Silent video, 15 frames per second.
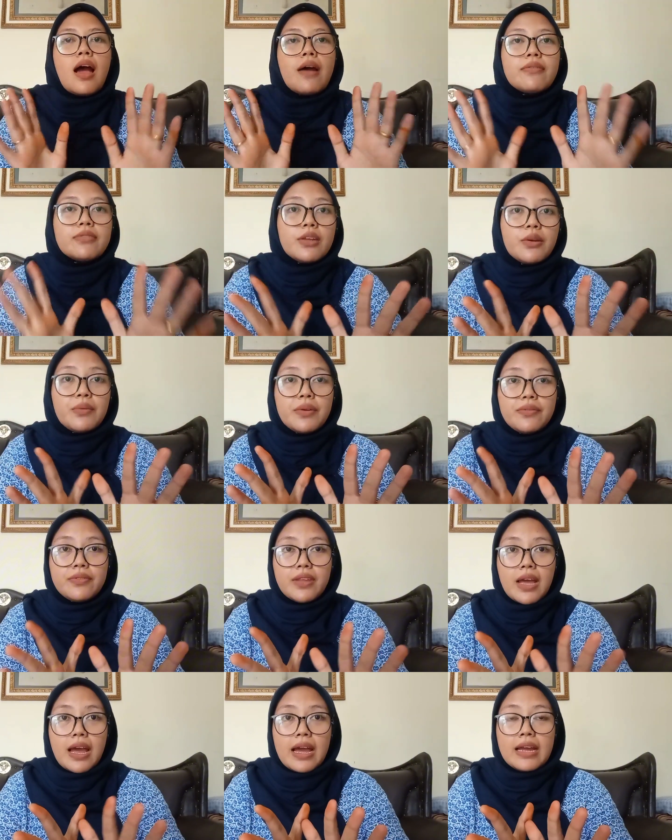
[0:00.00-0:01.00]
After we've
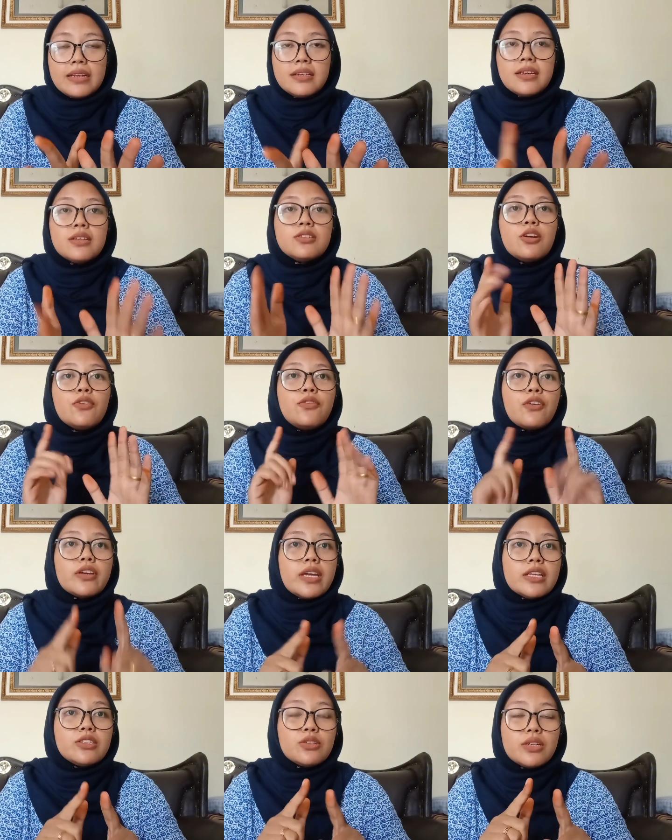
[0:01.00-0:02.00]
done, don't
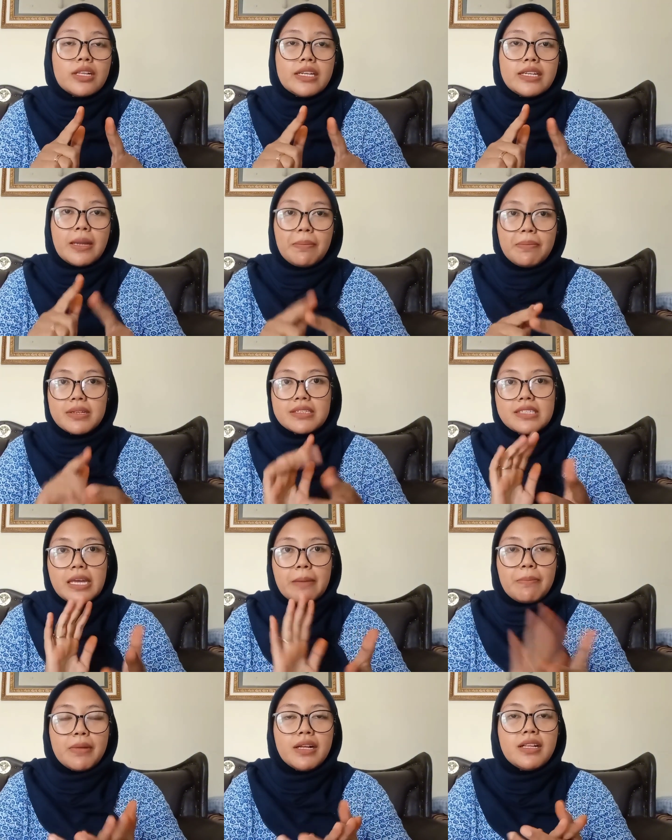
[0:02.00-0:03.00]
forget to clean up the
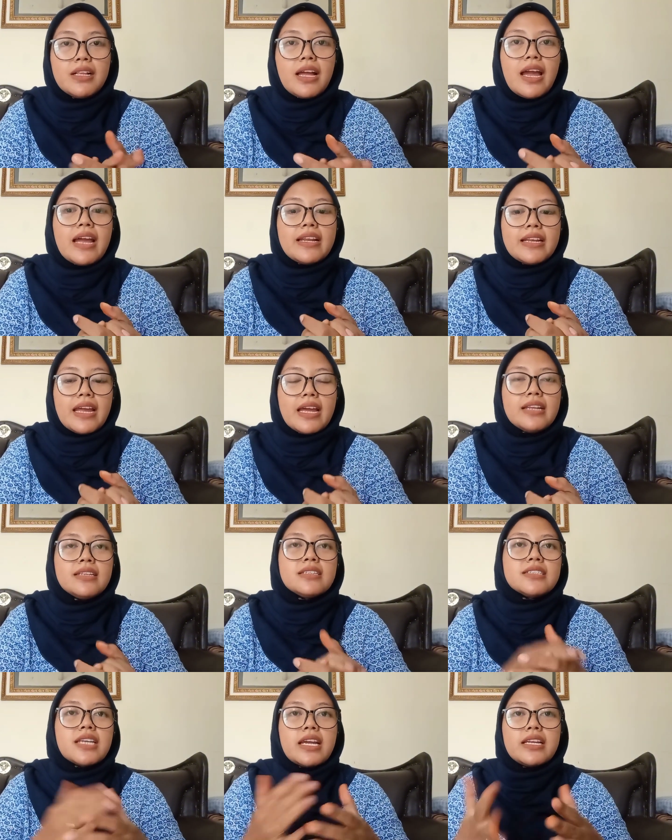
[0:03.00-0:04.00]
table and then
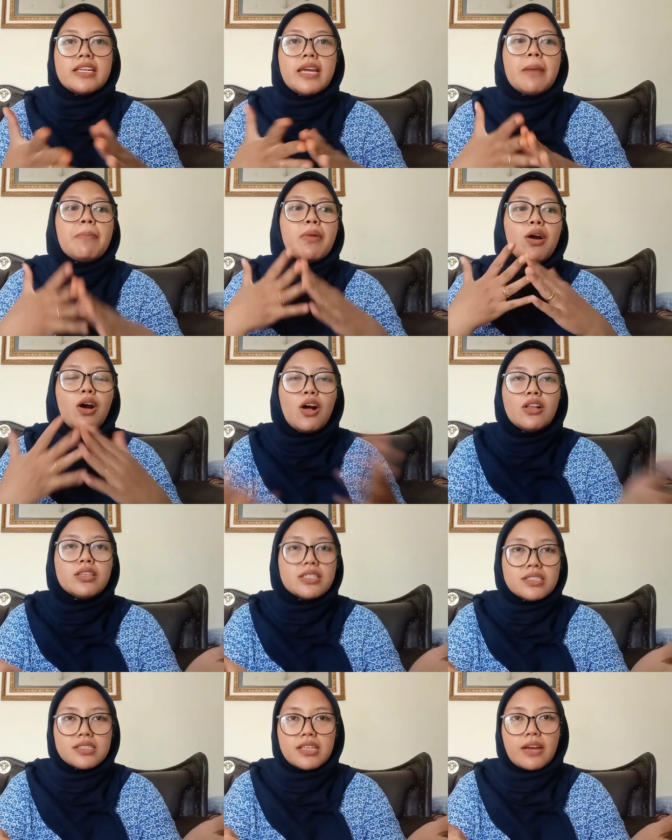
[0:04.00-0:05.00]
tidy up all
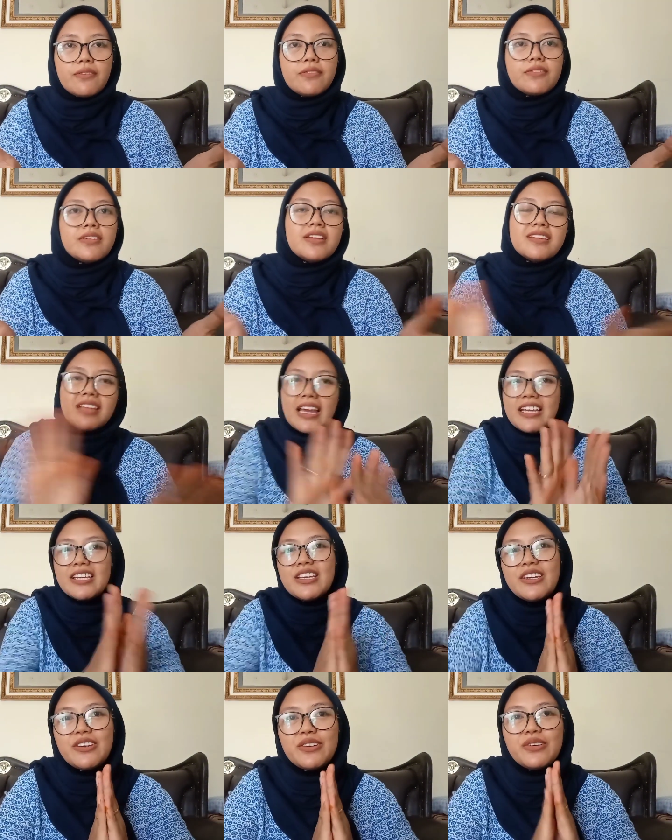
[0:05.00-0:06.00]
the stuff.
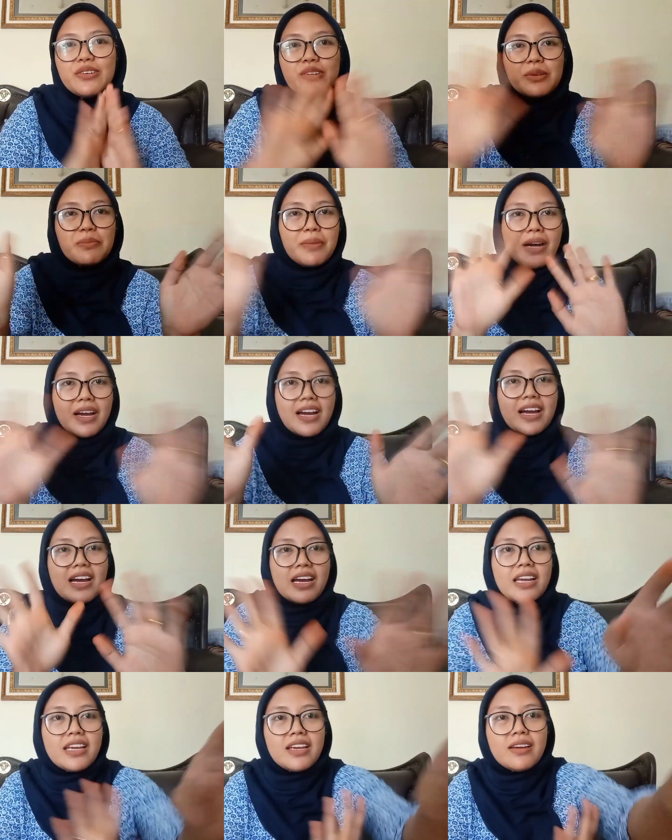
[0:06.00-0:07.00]
Thank you.
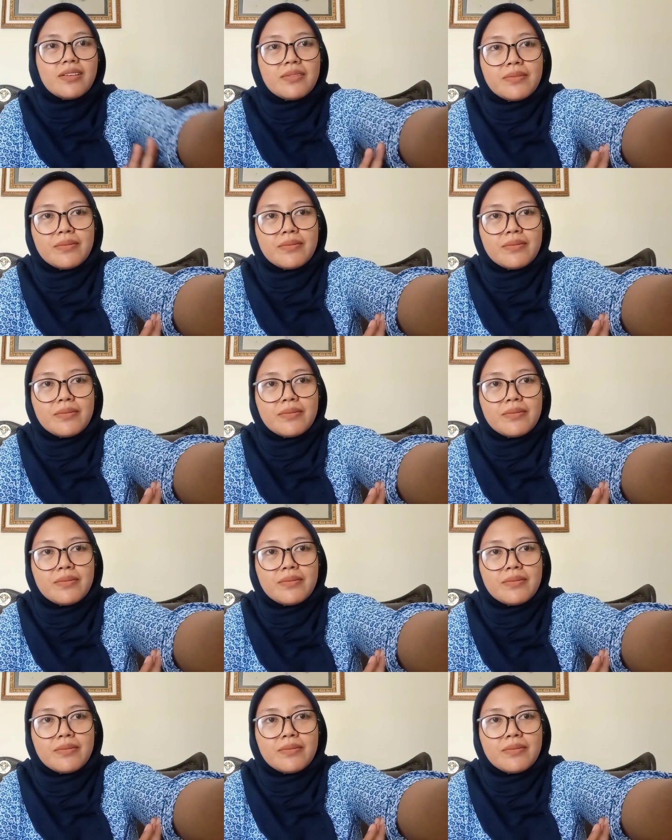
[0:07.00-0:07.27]
Goodbye.